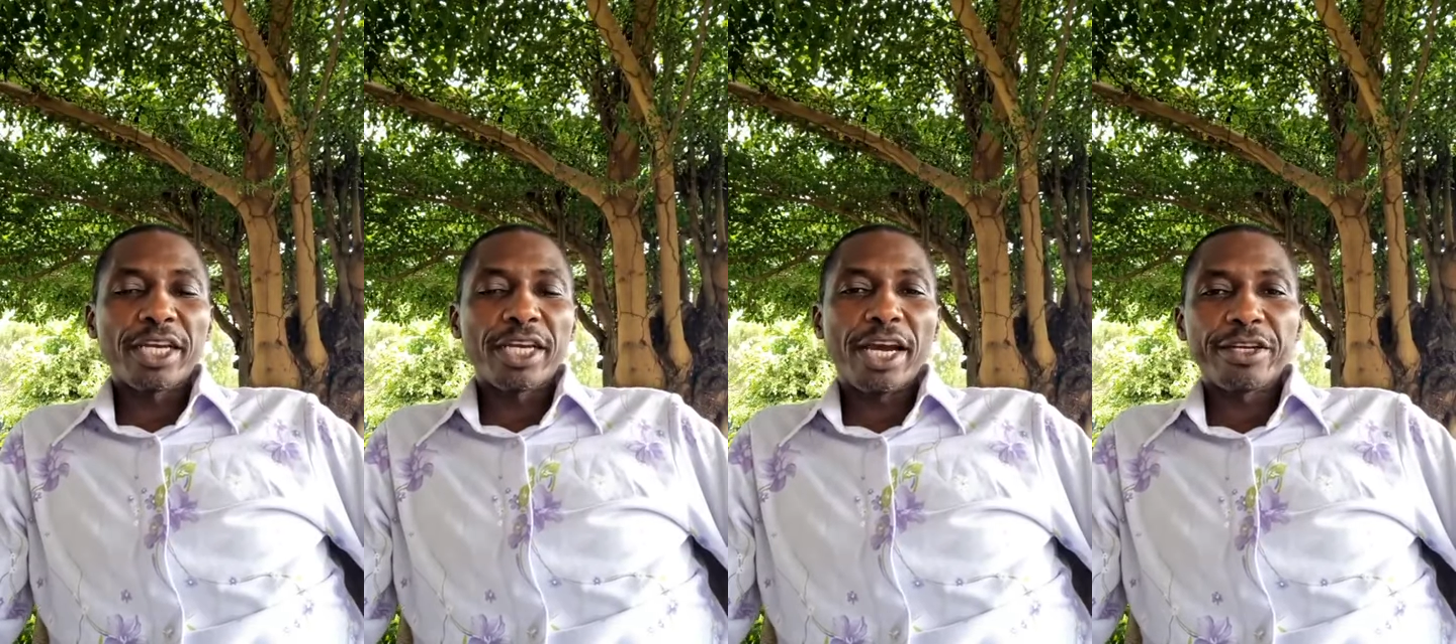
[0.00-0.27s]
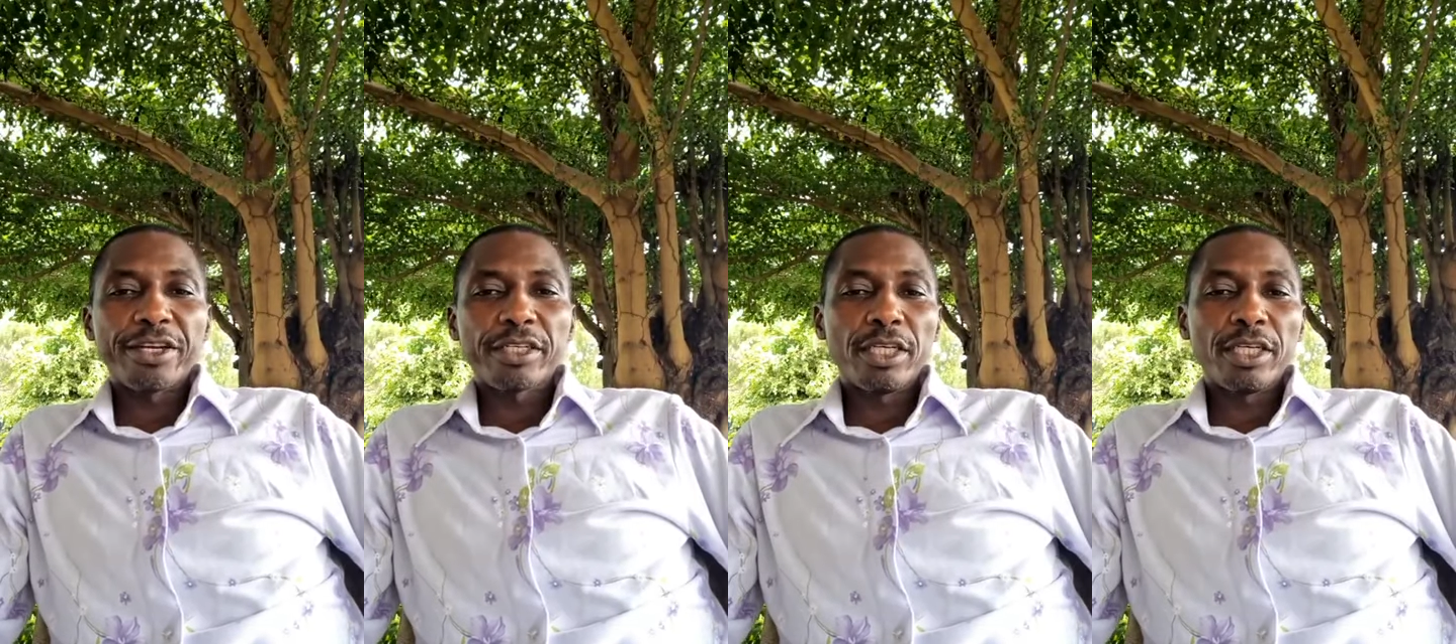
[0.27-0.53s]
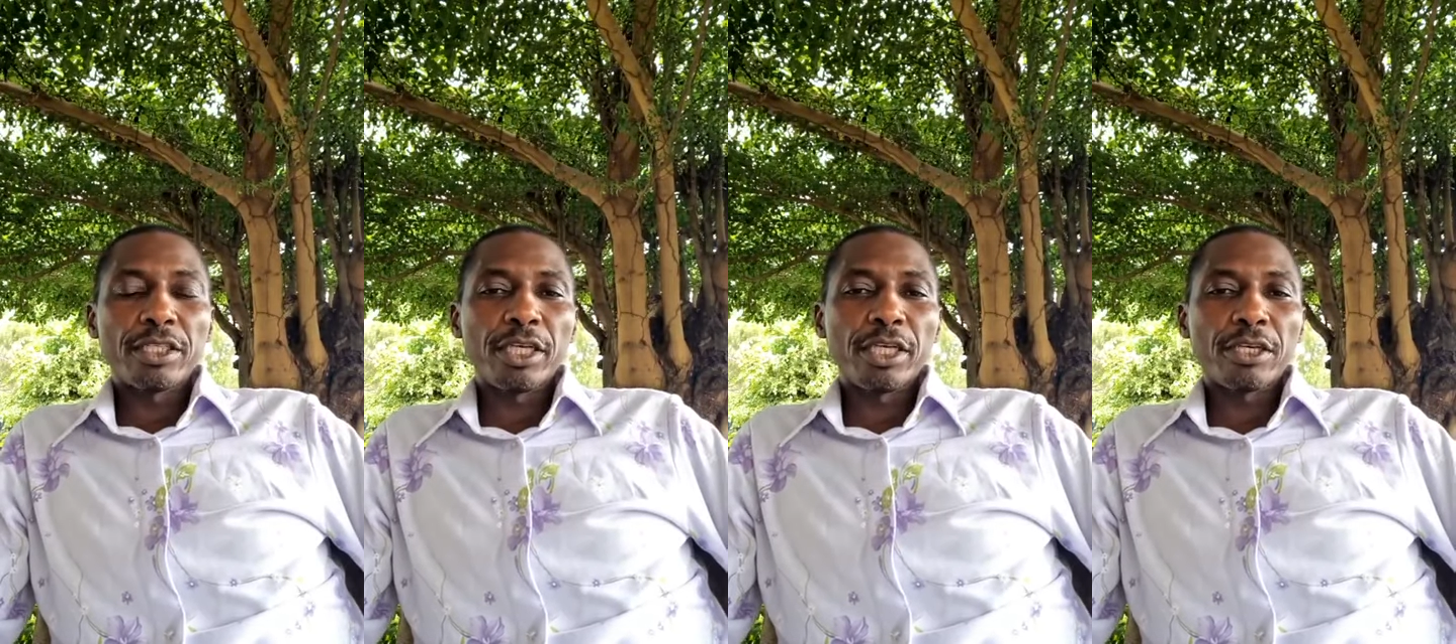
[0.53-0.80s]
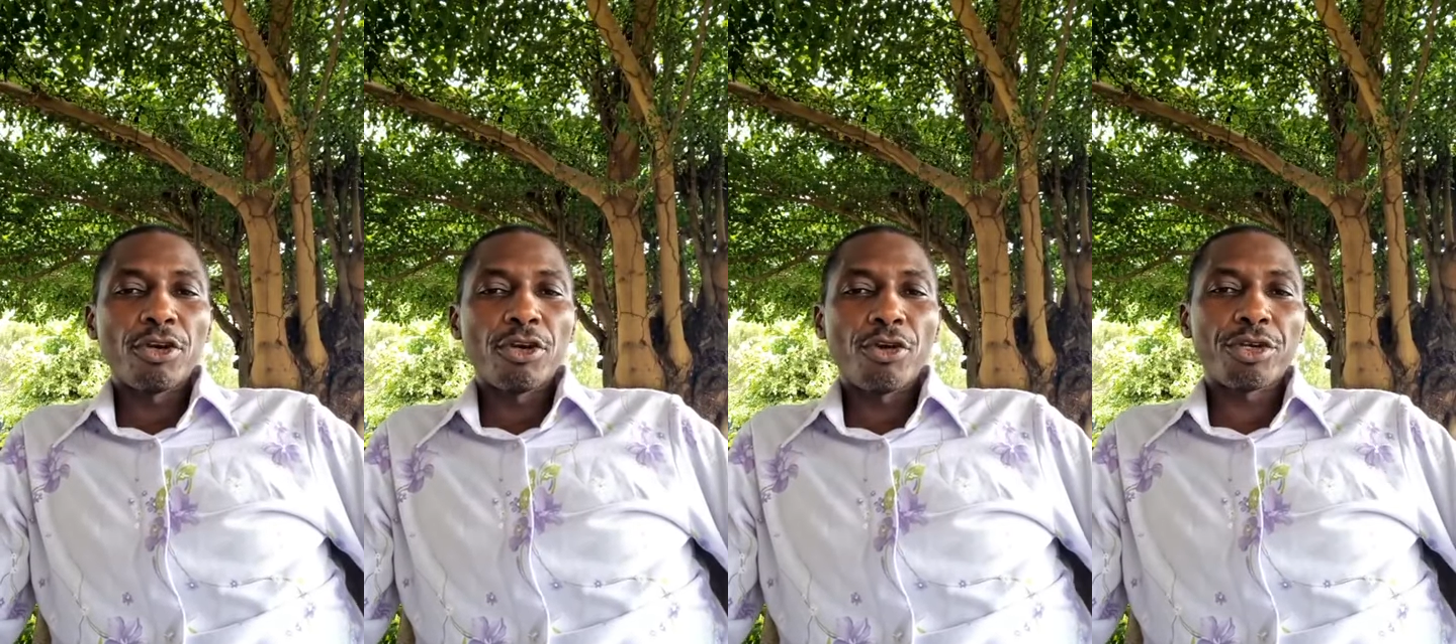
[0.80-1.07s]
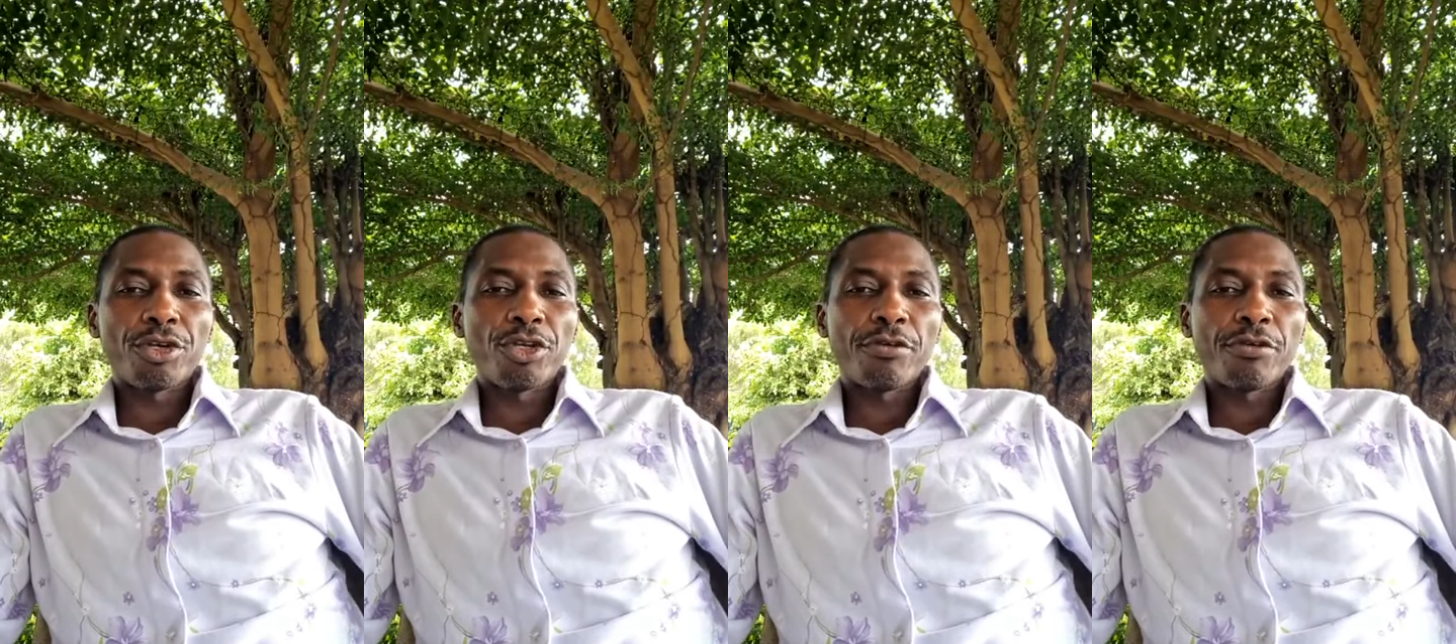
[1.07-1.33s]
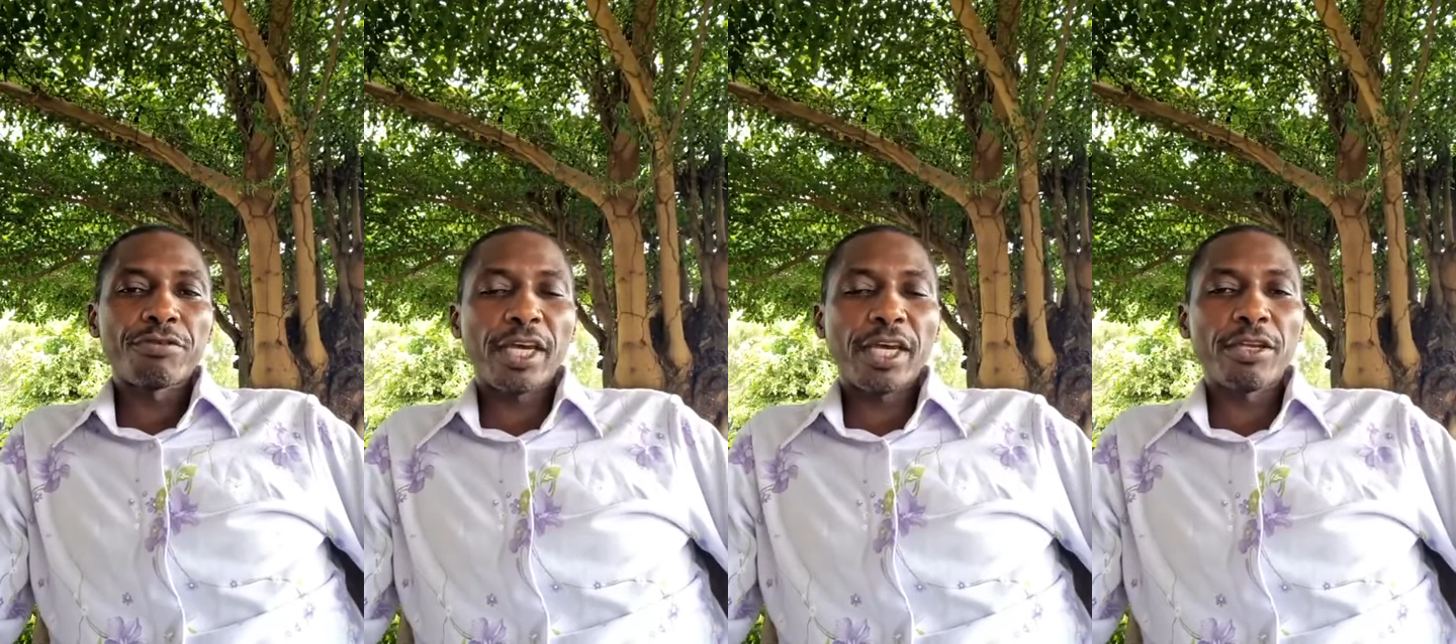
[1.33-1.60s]
guarantee security
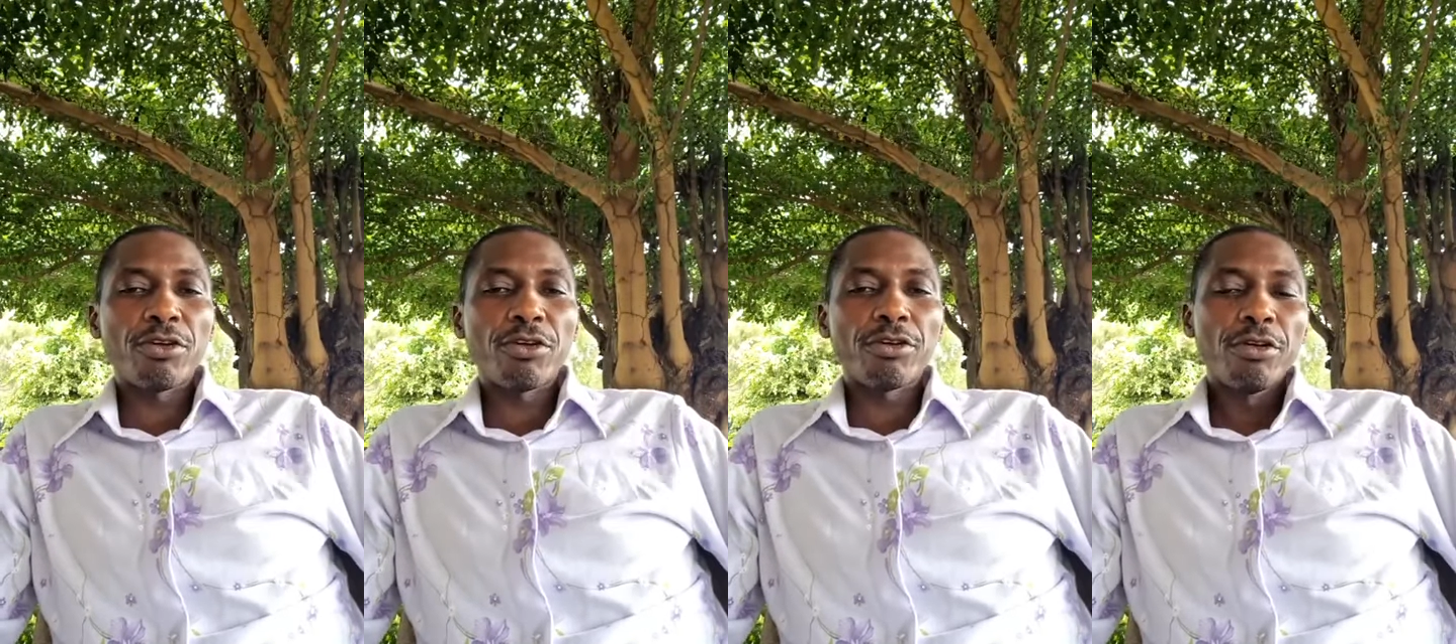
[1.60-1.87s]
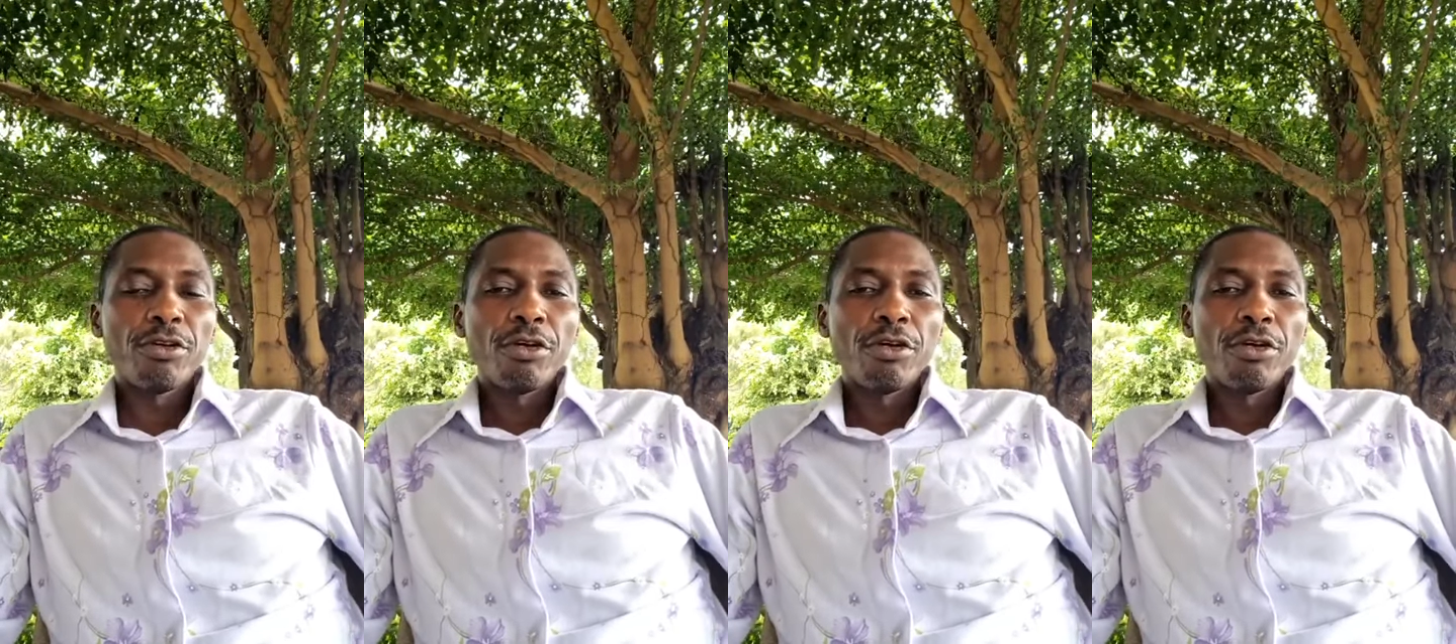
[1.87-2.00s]
of tenure